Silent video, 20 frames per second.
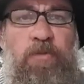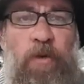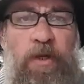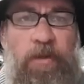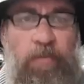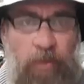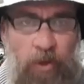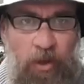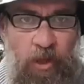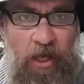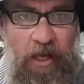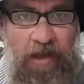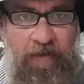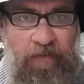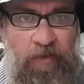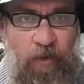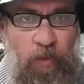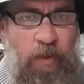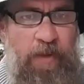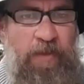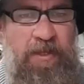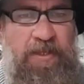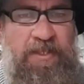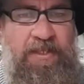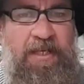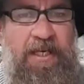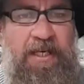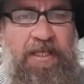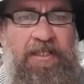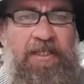we believe that with the
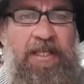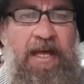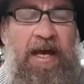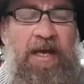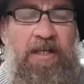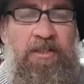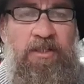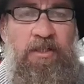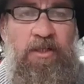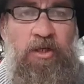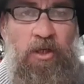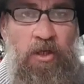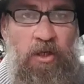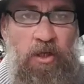6000,